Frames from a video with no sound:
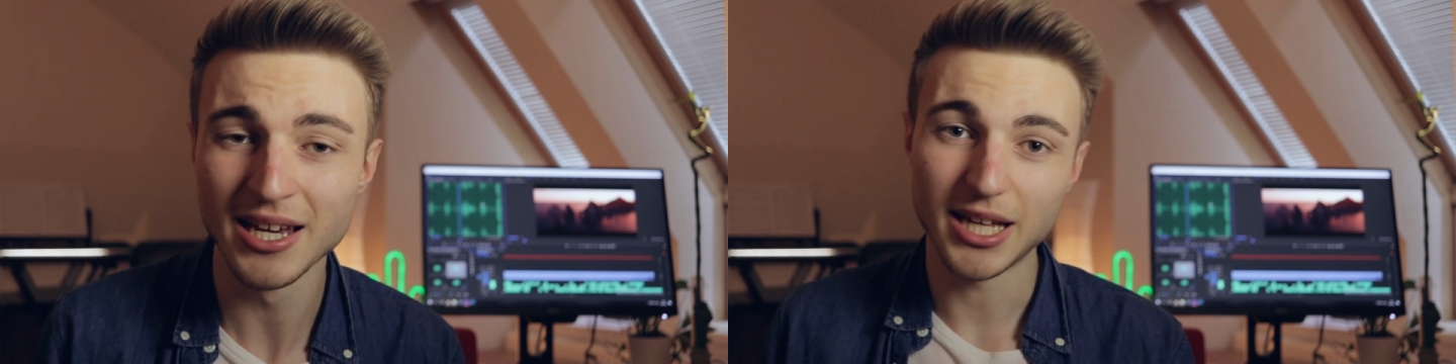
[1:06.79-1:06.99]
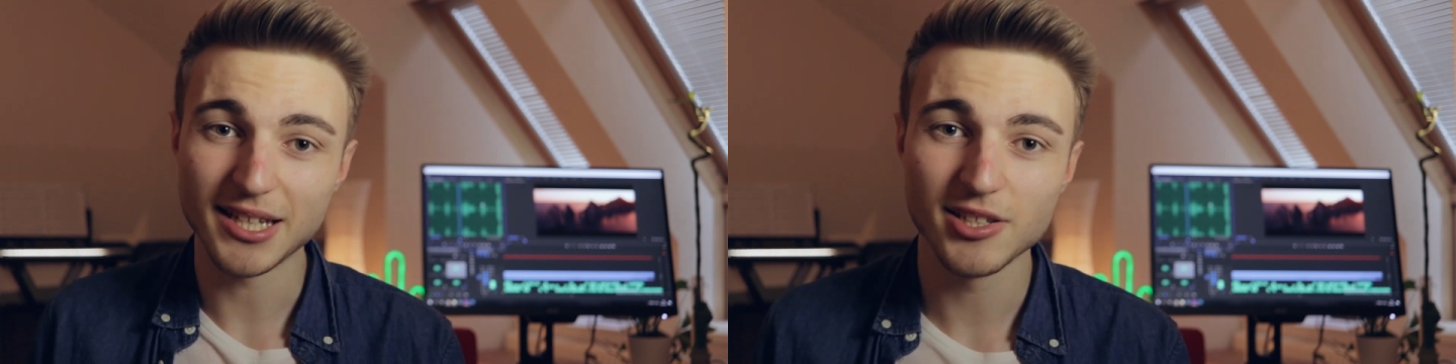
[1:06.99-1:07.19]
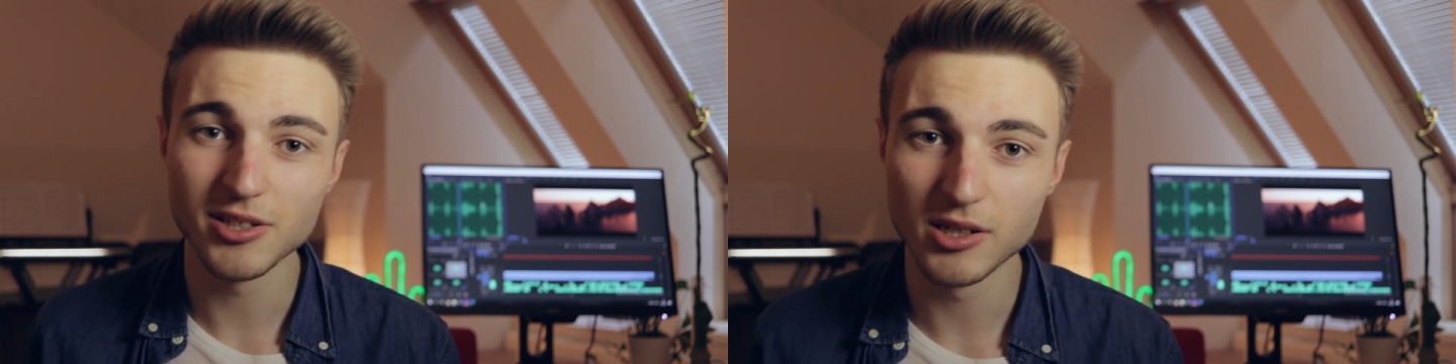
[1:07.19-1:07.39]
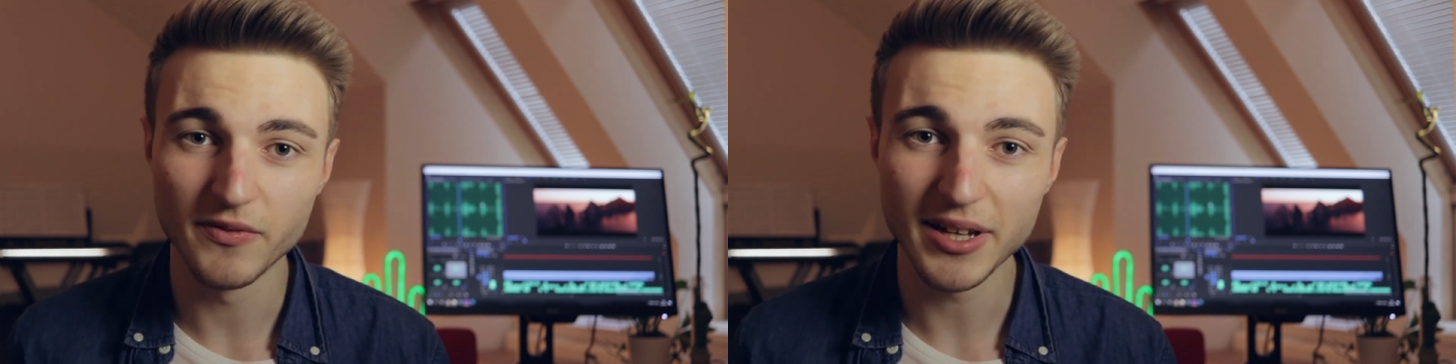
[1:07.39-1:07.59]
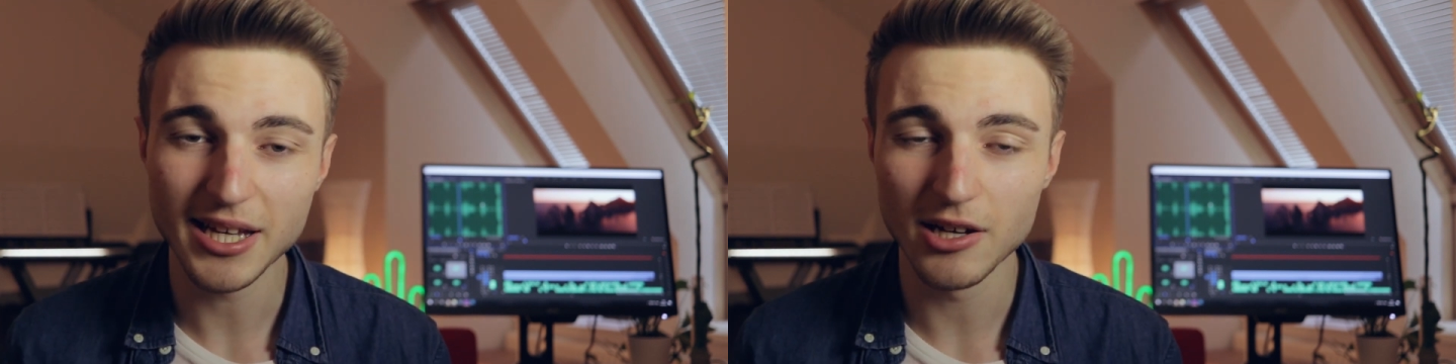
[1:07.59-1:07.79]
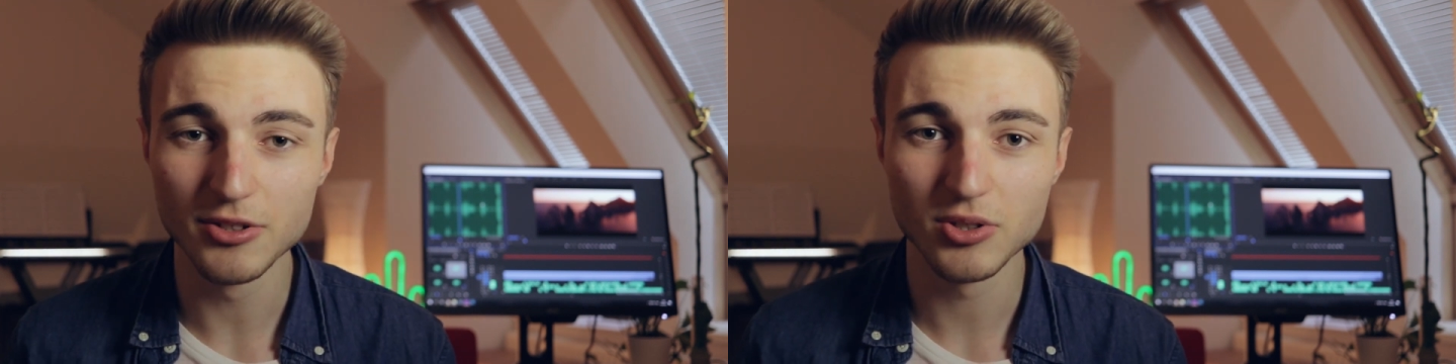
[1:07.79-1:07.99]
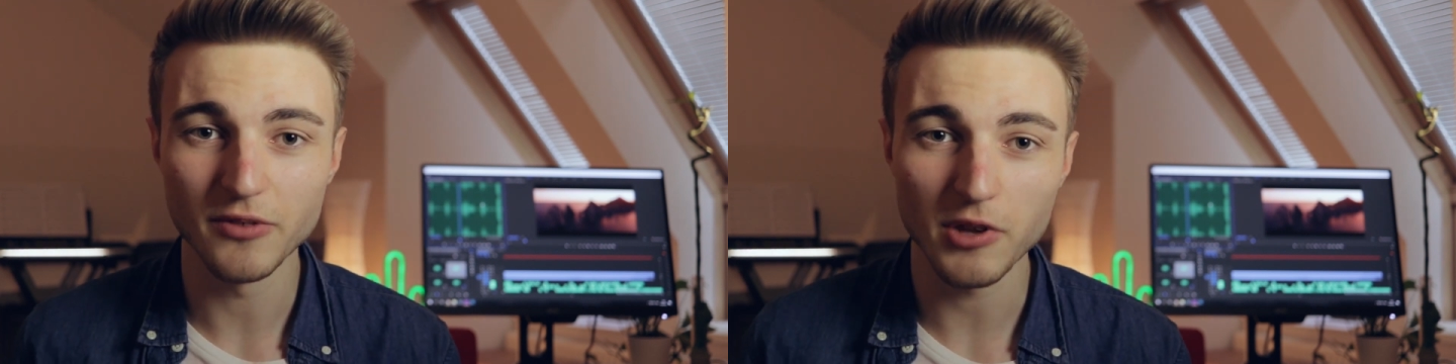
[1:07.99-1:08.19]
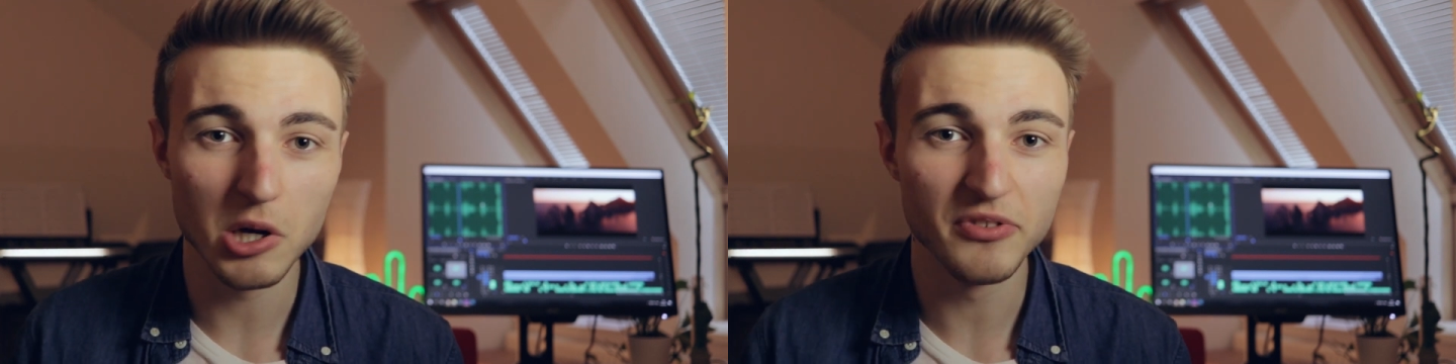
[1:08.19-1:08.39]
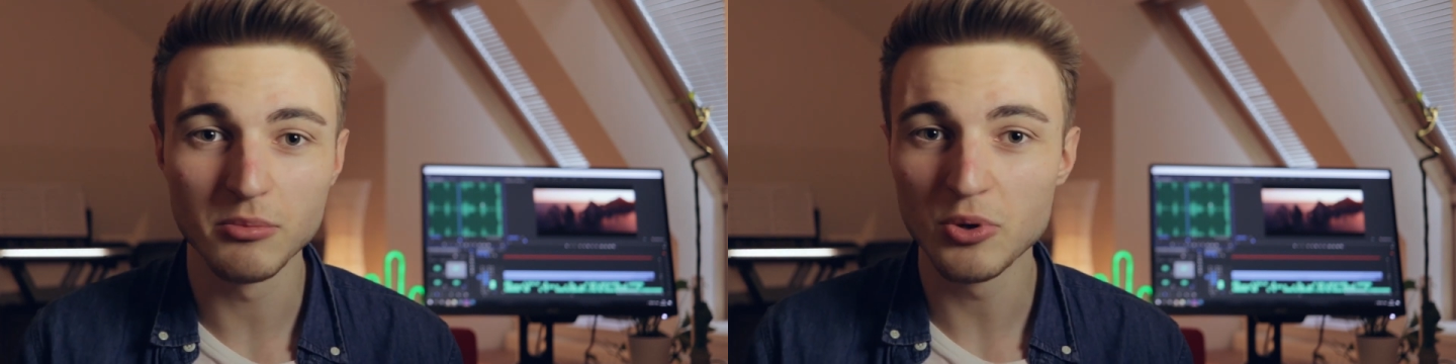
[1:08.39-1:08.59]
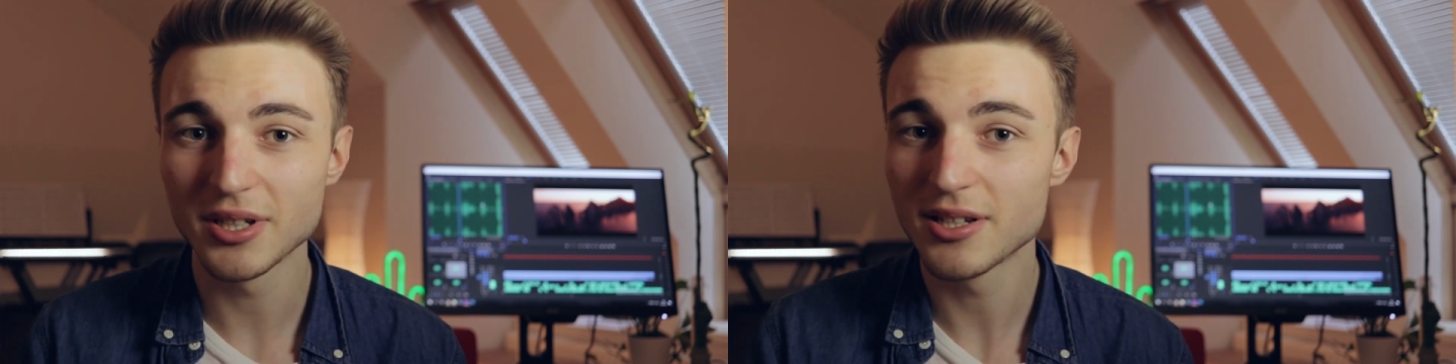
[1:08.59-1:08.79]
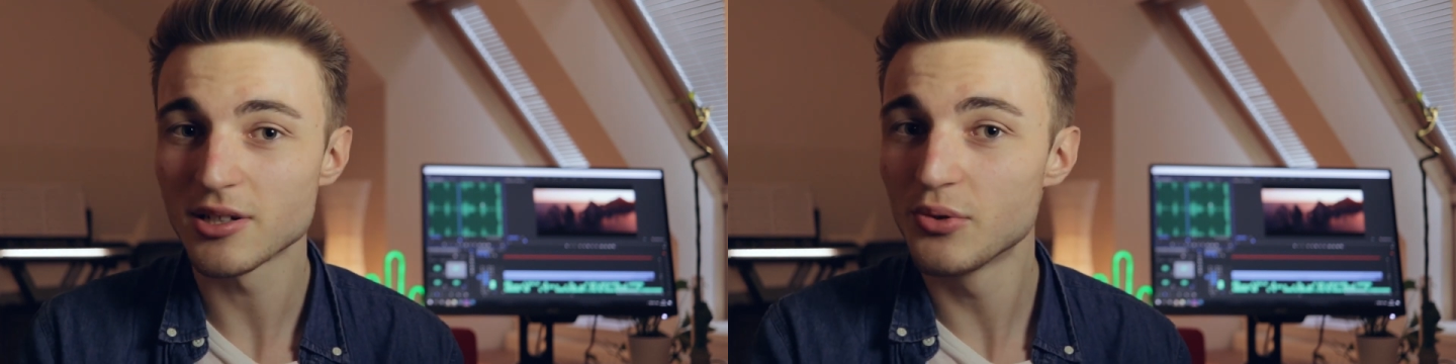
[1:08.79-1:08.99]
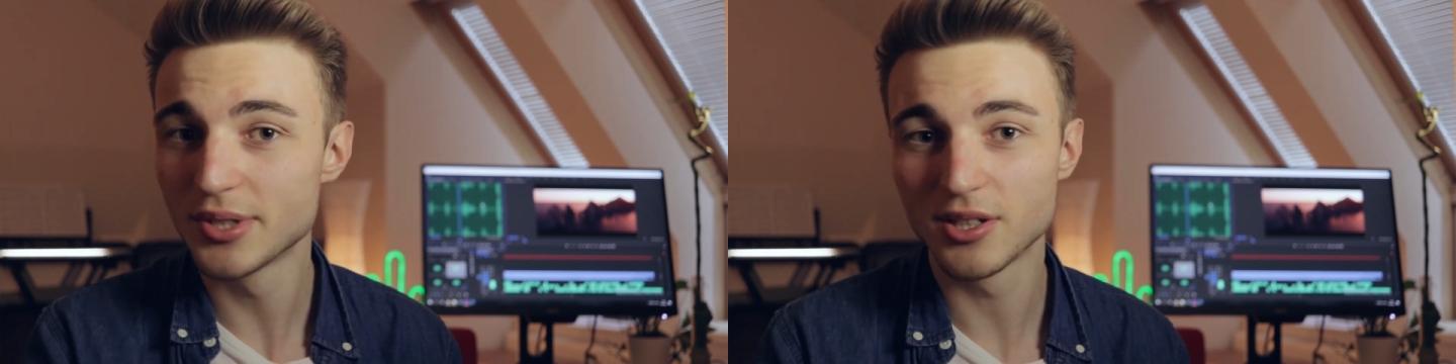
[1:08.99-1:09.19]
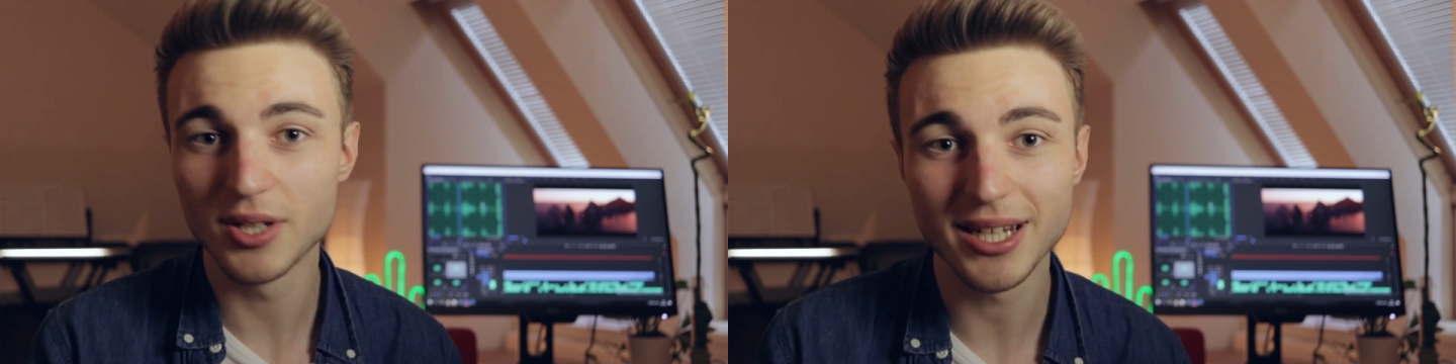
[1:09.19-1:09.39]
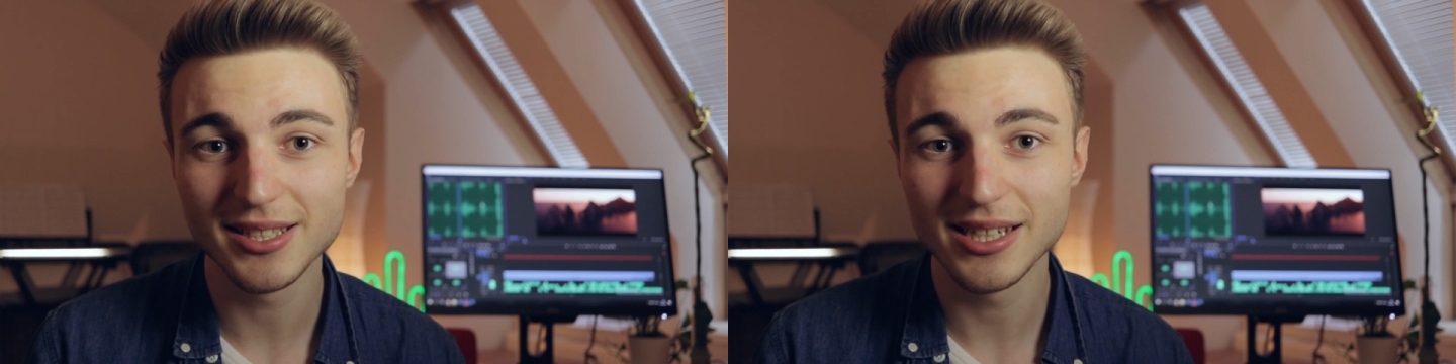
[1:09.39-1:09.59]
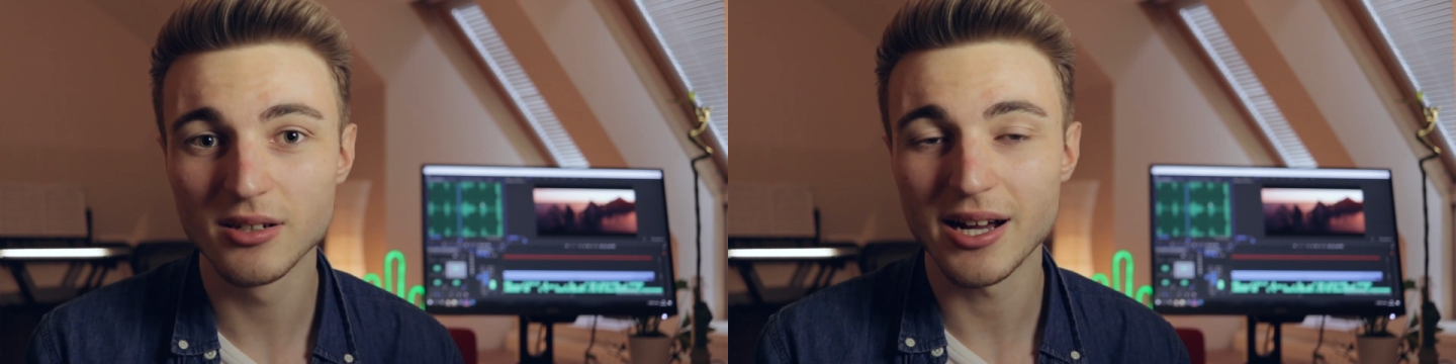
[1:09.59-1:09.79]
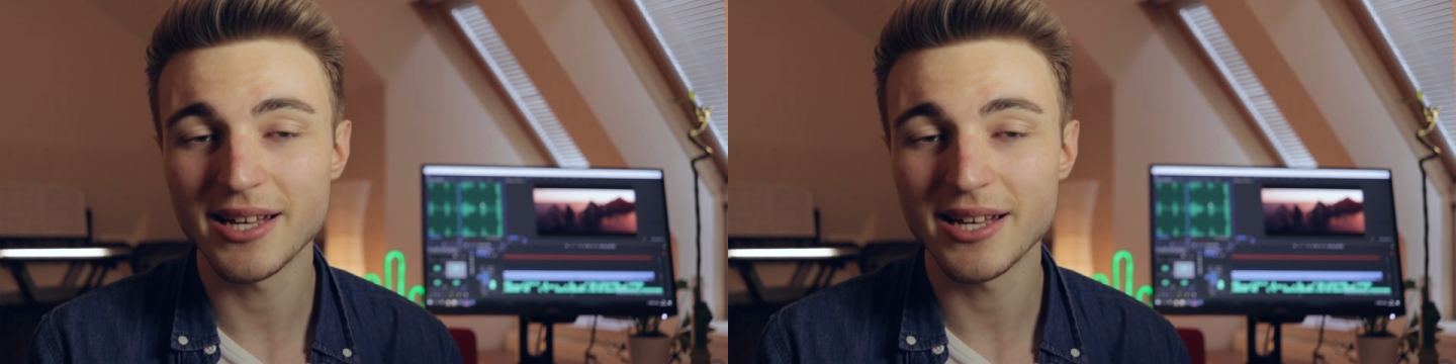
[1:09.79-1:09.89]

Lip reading: But editing your video to the flow of the music is always a good idea,